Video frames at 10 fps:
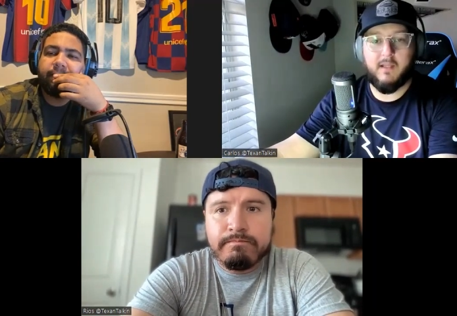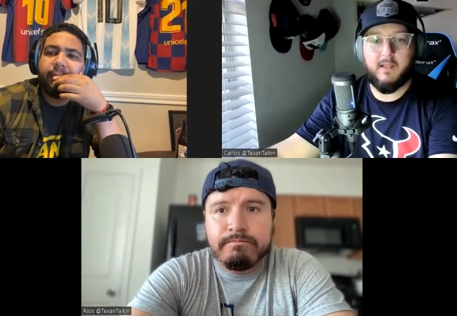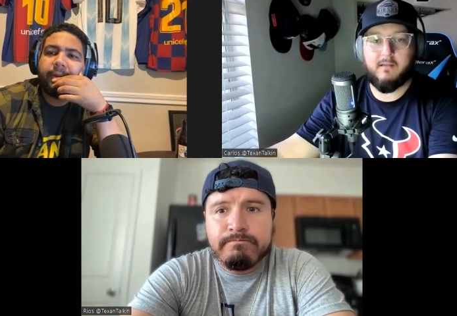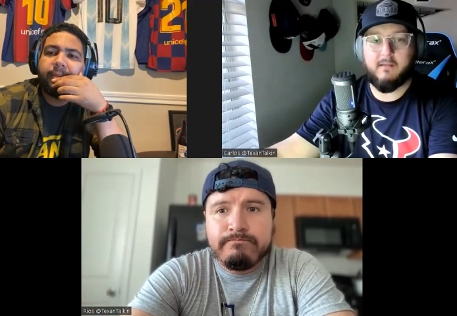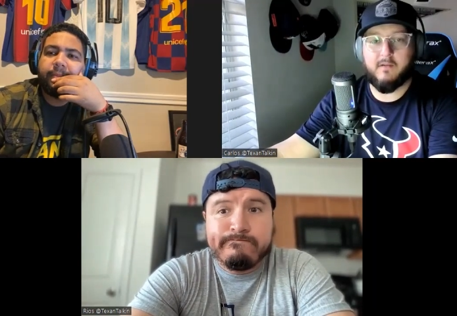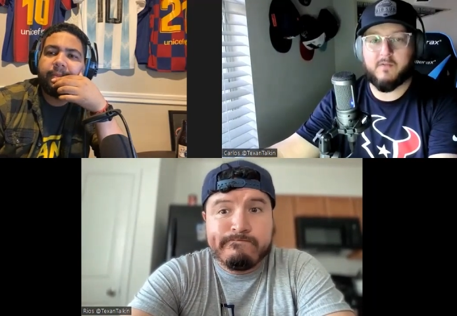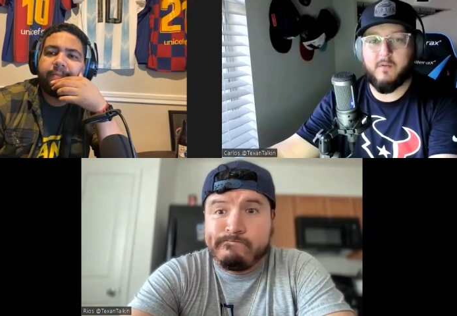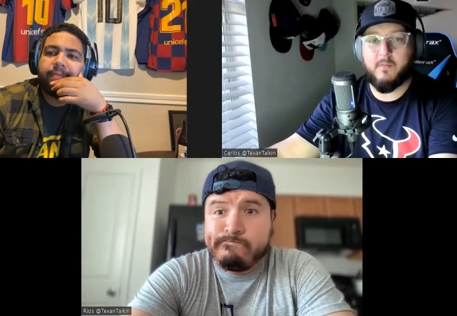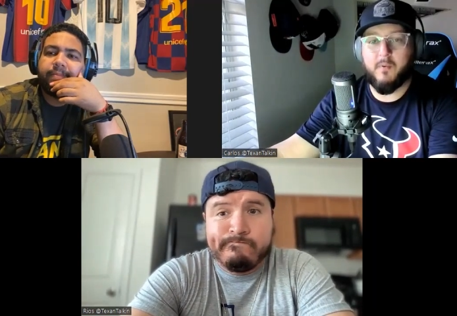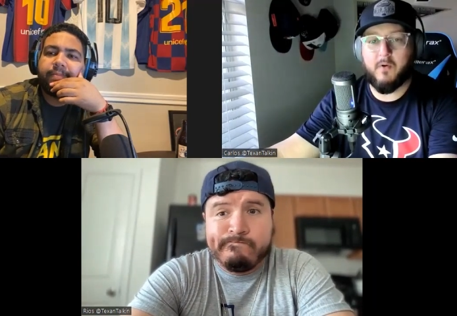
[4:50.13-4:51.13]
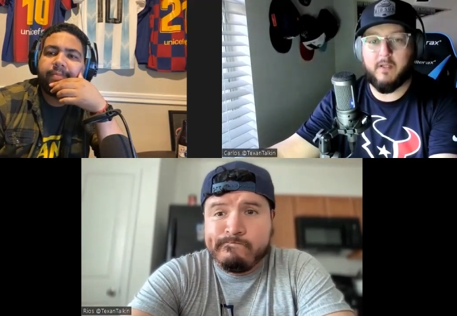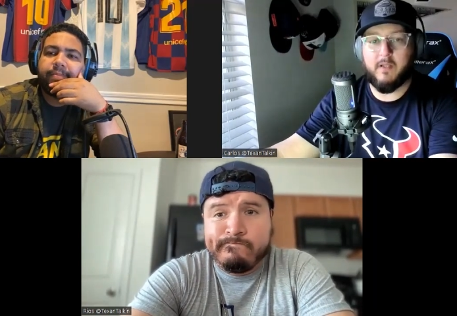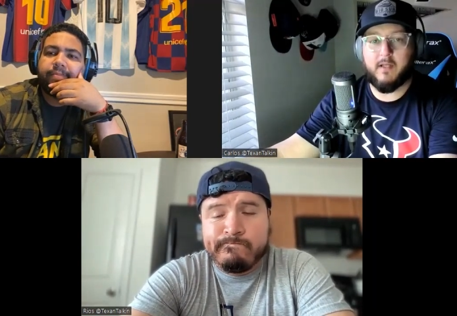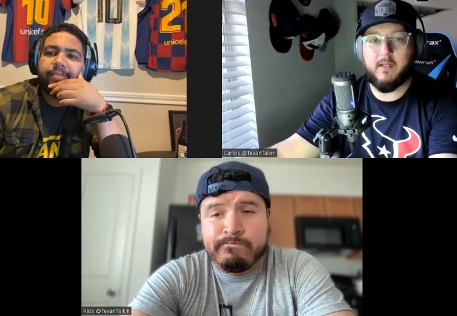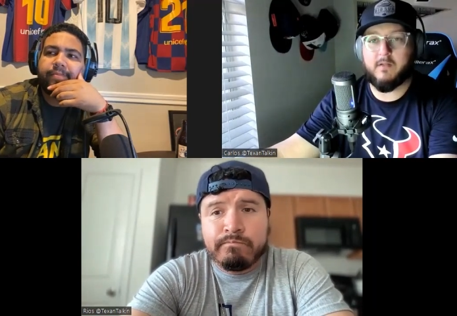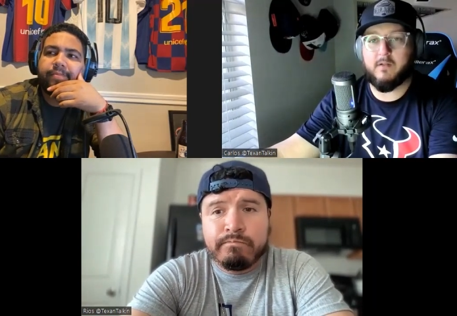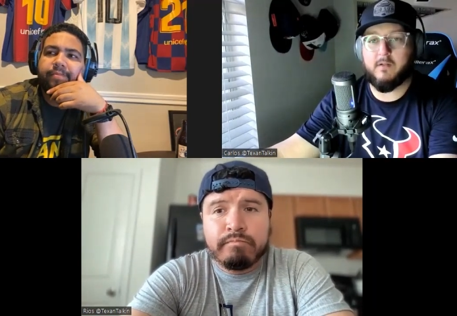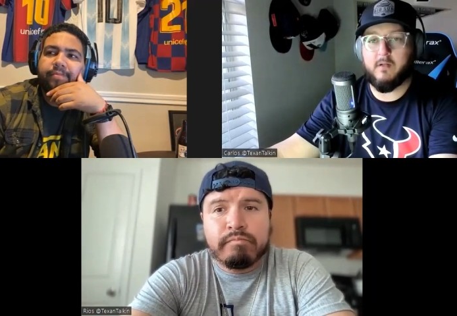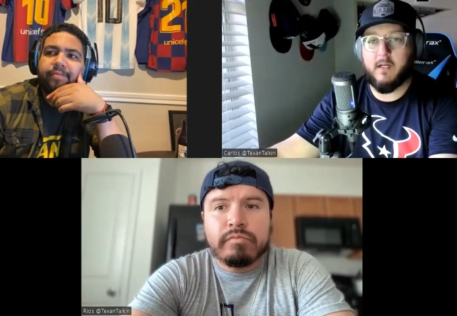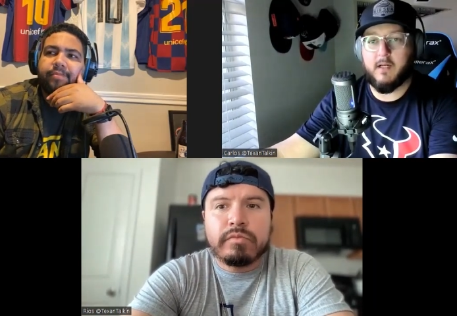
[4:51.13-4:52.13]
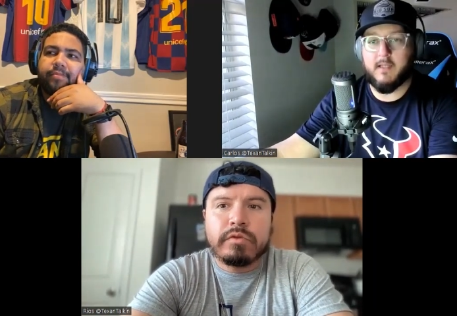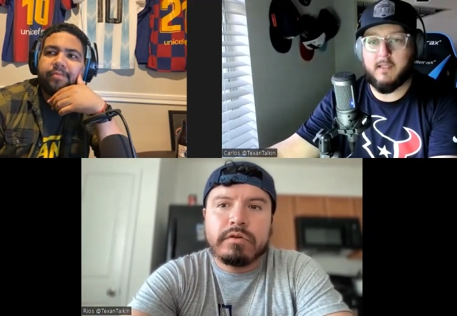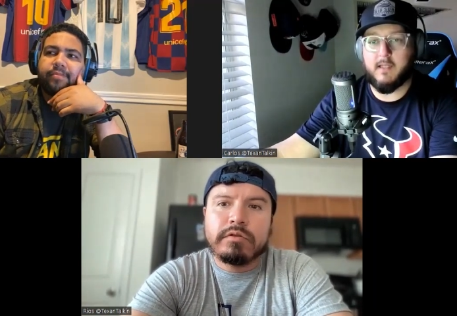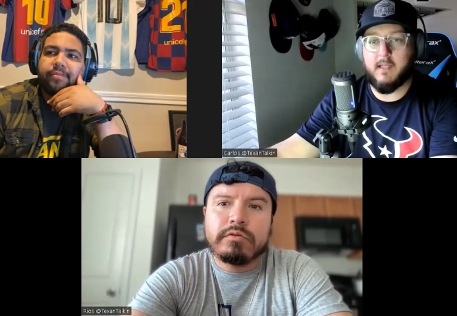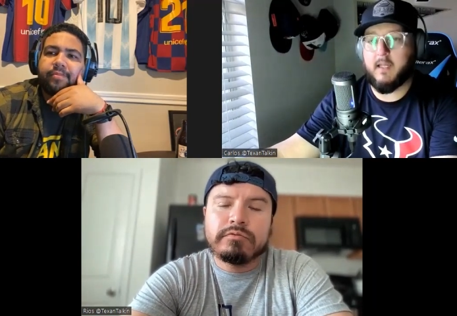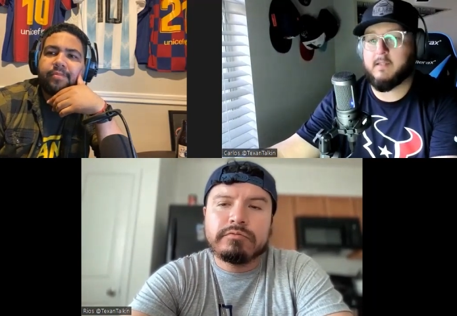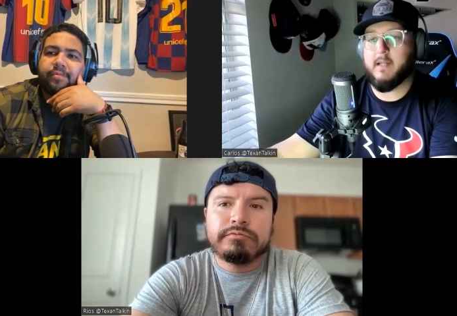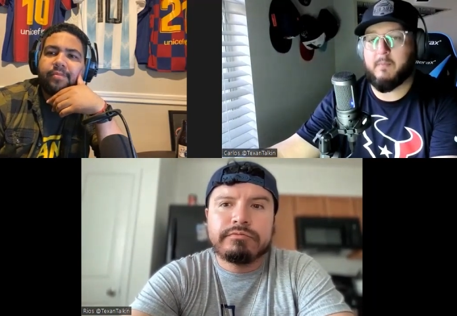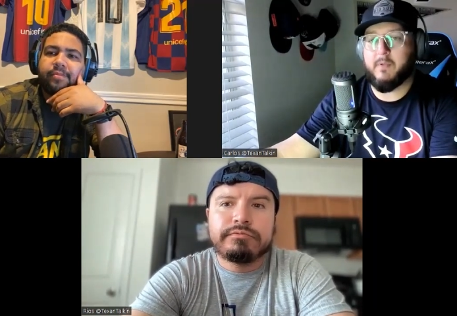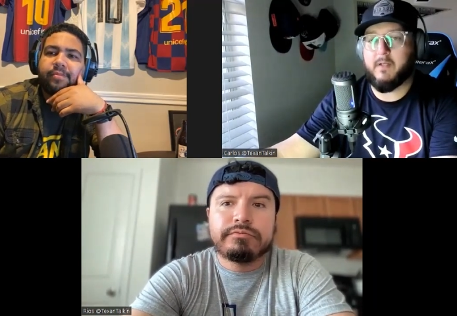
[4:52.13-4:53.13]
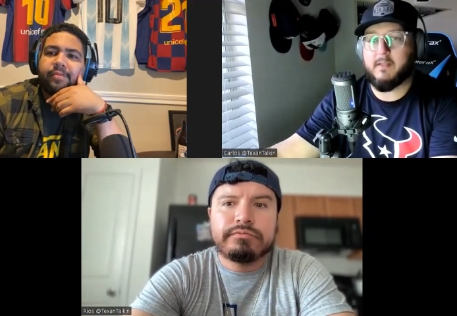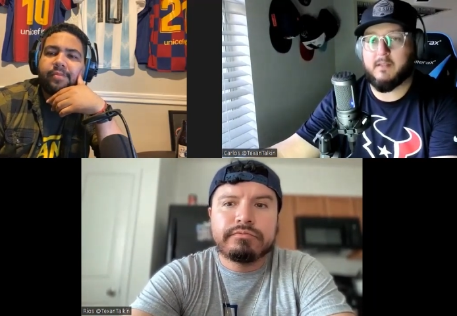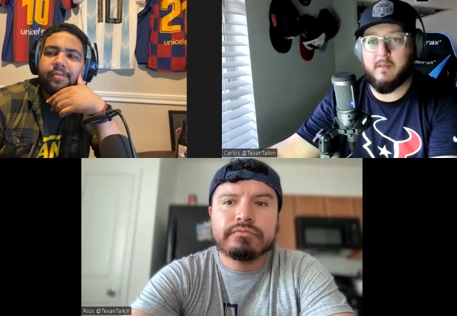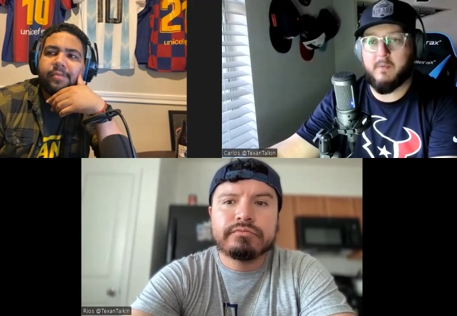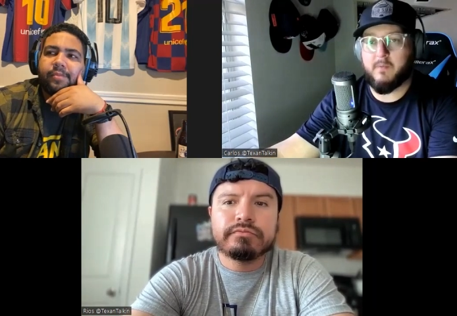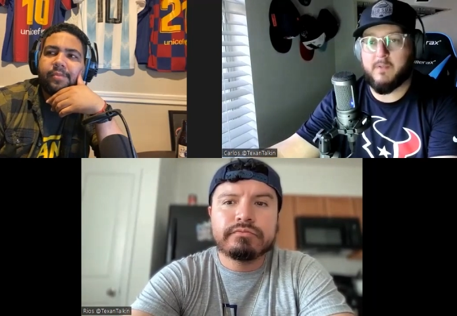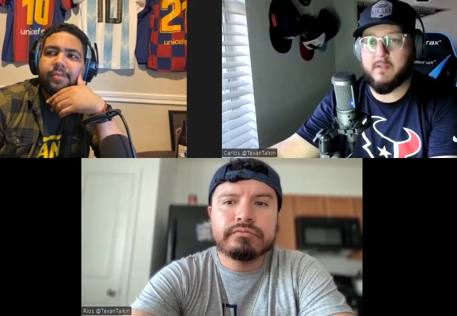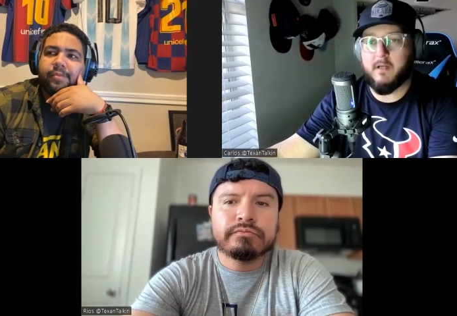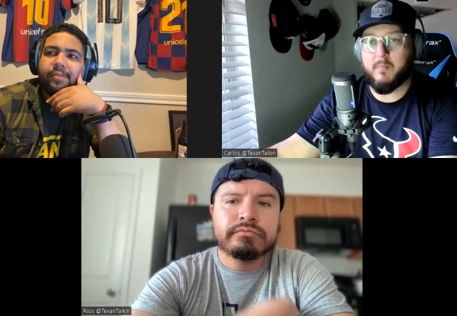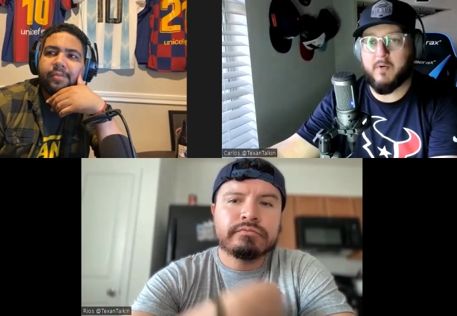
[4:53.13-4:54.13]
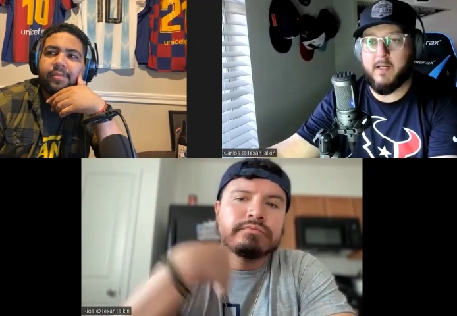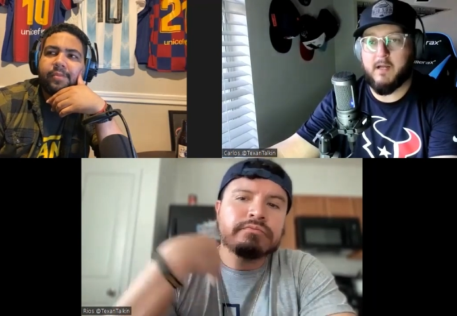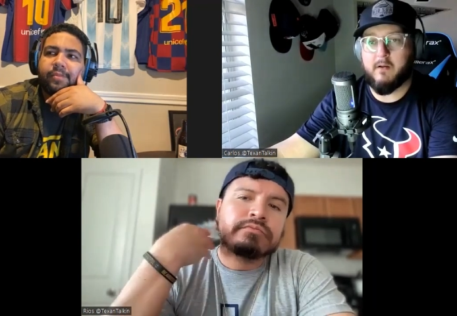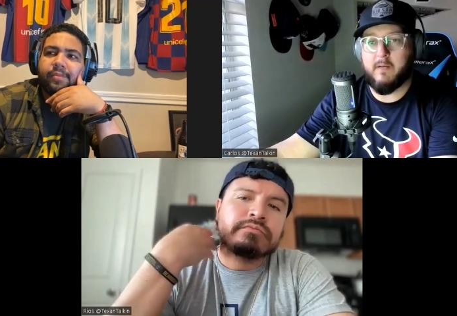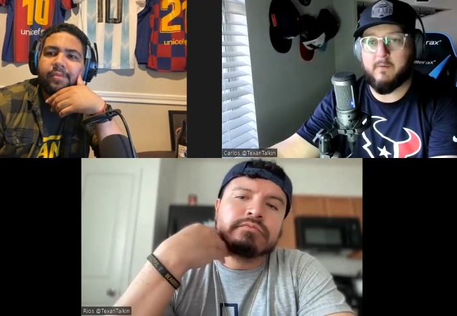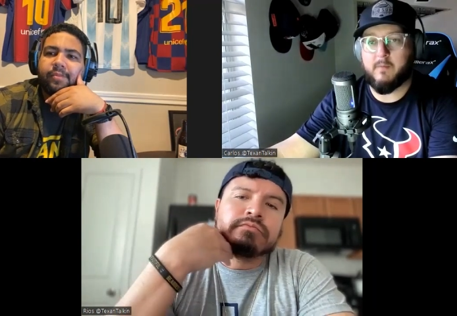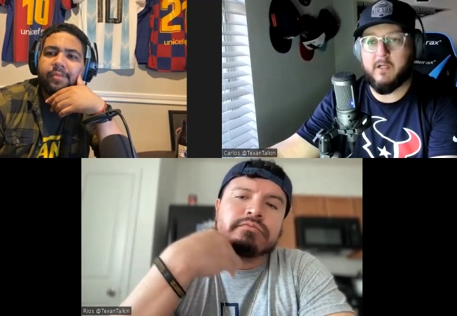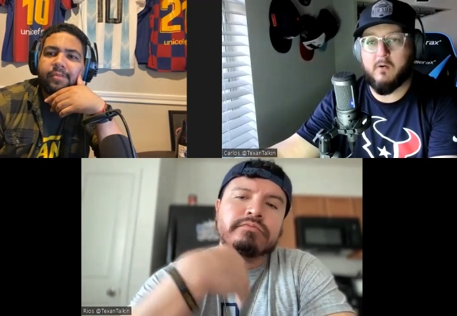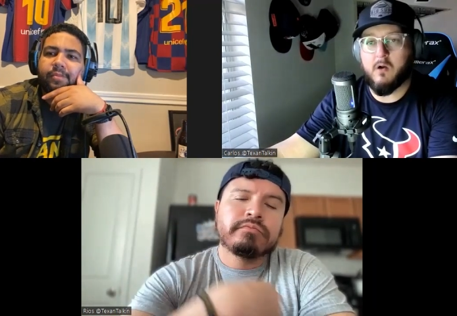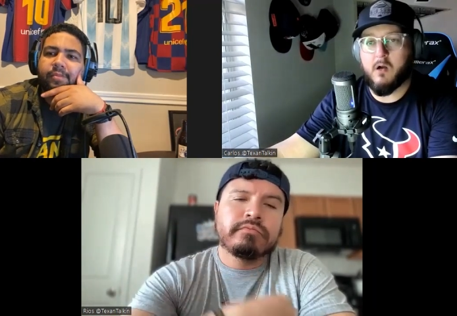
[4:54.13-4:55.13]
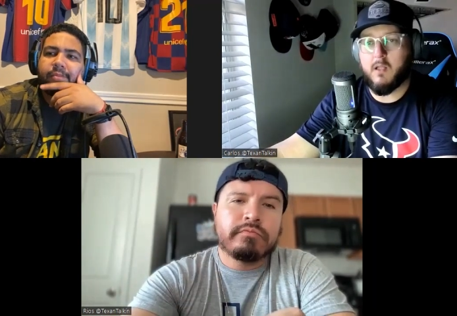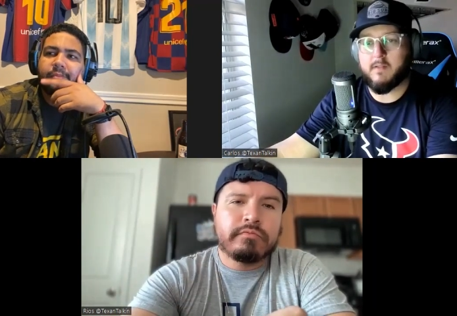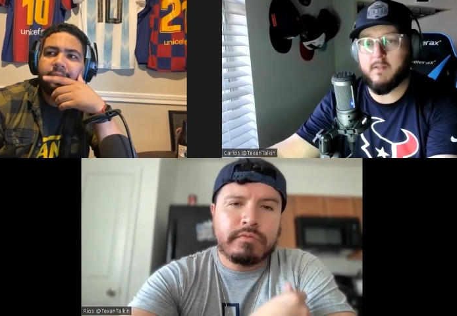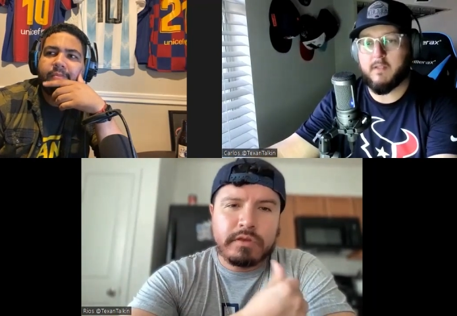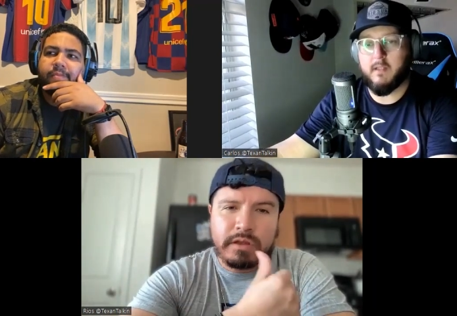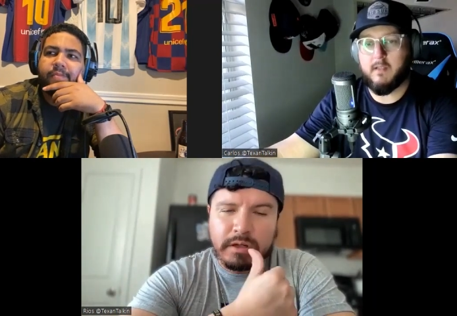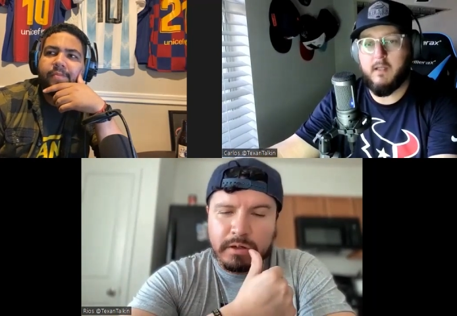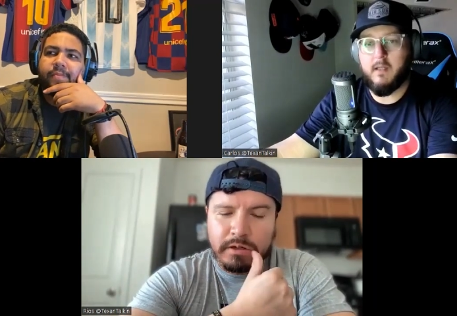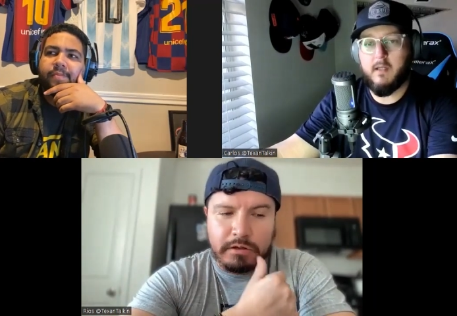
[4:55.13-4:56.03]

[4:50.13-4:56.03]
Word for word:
Speaker 1: then there's no point in that because you're because I think he's got pieces. Come on, we saw a breakout game from Nico Collins today.